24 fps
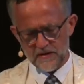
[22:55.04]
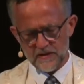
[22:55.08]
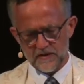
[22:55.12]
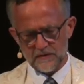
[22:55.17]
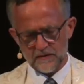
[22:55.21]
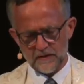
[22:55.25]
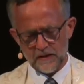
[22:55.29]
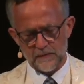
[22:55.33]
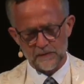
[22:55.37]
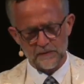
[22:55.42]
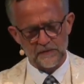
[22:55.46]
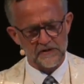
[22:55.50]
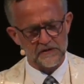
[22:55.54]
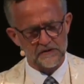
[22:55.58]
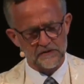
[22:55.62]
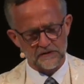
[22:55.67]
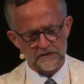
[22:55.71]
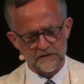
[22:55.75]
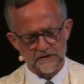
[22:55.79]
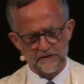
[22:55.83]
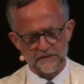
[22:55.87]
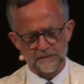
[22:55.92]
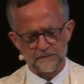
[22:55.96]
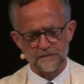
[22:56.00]
that we
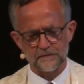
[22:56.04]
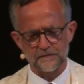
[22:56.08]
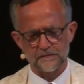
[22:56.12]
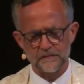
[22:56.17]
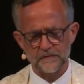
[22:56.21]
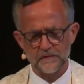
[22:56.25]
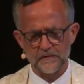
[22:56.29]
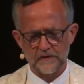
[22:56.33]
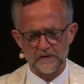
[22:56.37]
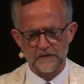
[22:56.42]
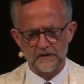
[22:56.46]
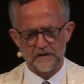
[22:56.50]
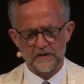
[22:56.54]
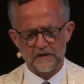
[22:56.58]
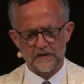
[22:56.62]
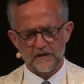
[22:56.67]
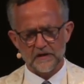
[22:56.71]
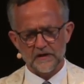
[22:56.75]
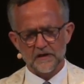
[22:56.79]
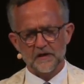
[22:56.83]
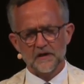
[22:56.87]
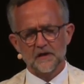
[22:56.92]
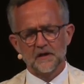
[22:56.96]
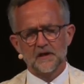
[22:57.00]
could
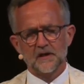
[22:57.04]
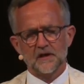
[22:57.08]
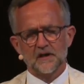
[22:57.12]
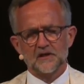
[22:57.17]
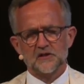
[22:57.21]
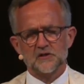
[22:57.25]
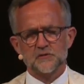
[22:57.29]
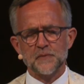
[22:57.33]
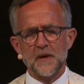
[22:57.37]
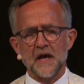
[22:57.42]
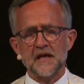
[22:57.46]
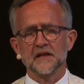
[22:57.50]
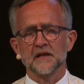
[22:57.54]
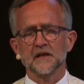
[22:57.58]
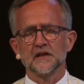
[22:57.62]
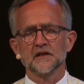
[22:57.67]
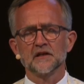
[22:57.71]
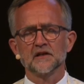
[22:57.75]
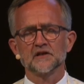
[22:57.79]
Spend